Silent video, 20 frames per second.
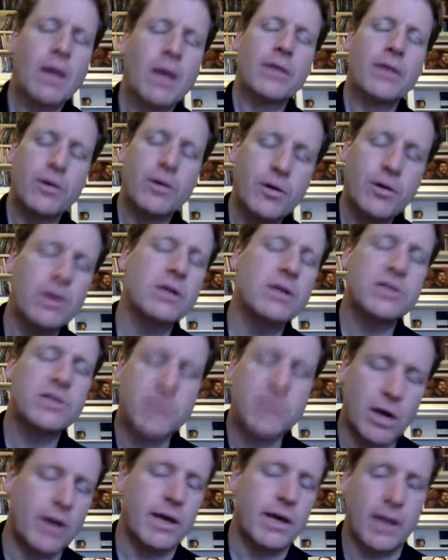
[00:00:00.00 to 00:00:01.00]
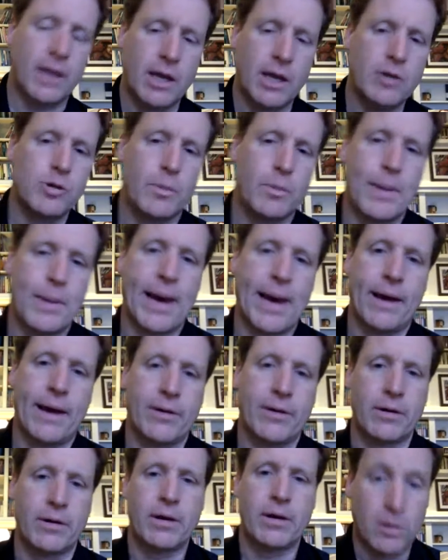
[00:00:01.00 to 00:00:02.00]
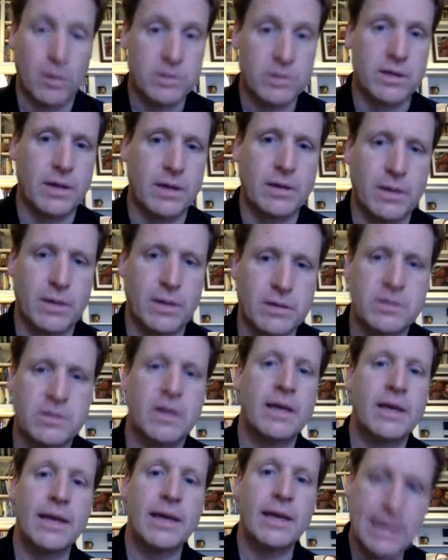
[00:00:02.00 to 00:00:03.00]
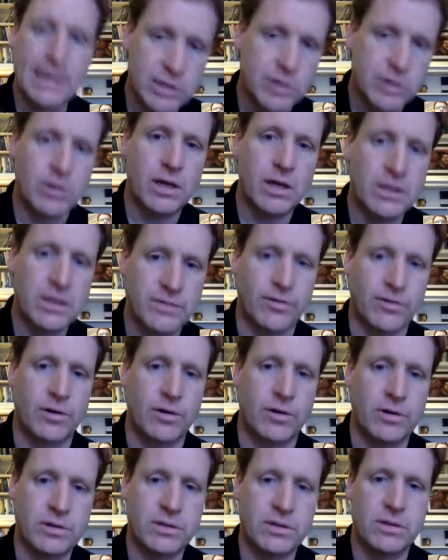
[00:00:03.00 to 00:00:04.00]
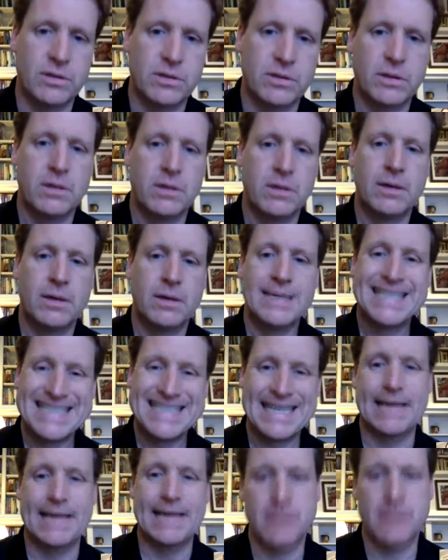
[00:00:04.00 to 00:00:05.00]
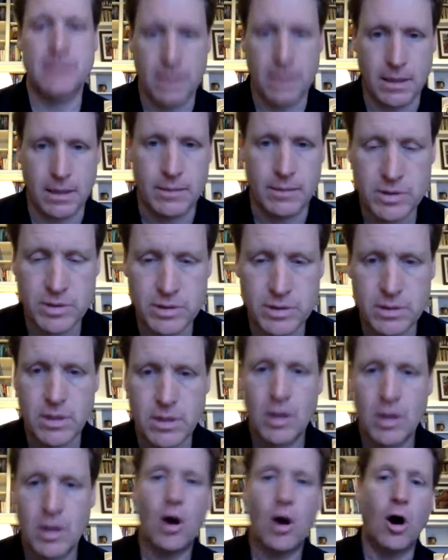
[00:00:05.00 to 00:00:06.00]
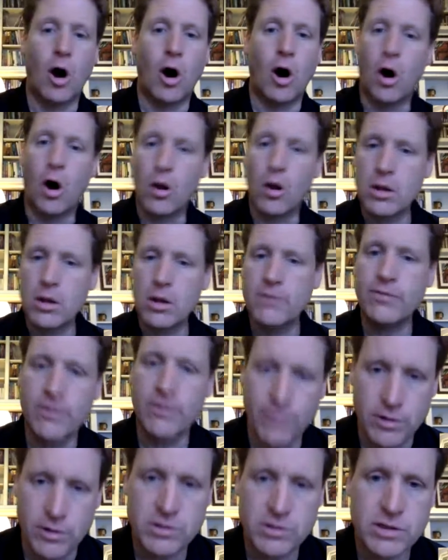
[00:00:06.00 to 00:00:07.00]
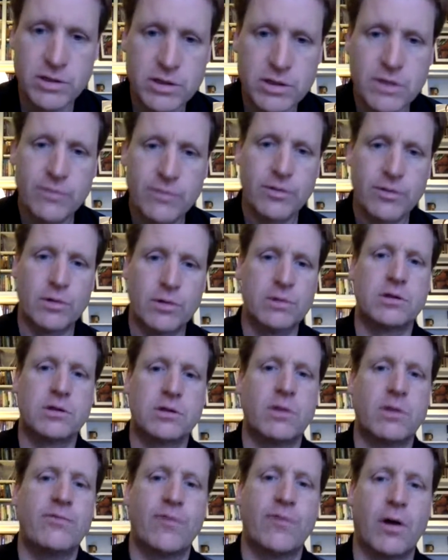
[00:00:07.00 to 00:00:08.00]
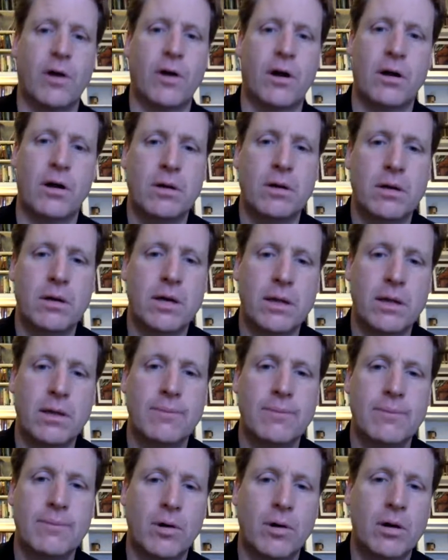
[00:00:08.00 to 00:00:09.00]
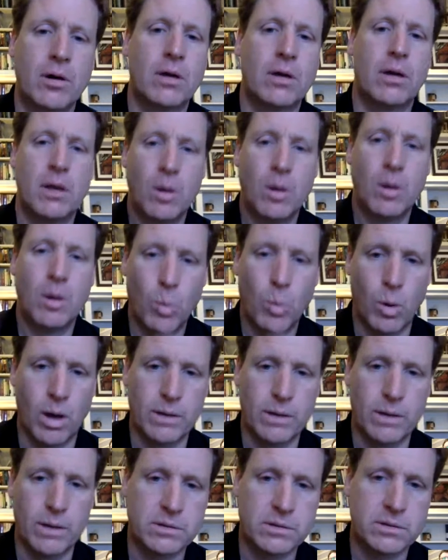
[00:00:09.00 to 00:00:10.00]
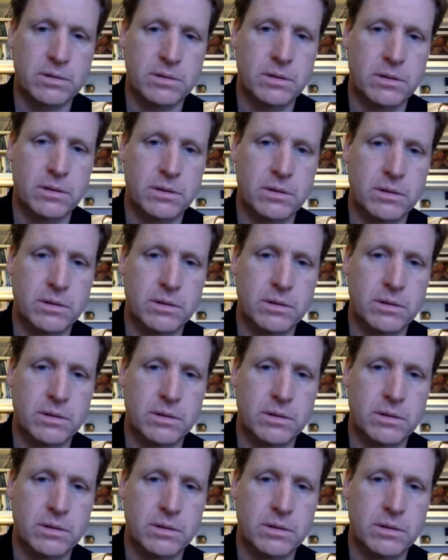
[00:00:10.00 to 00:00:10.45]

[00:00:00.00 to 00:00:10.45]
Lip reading: Then you're going to start getting into a pattern. It goes like this. Yesterday's verse, 10 times. All of the verses you've learned so far in the book, once.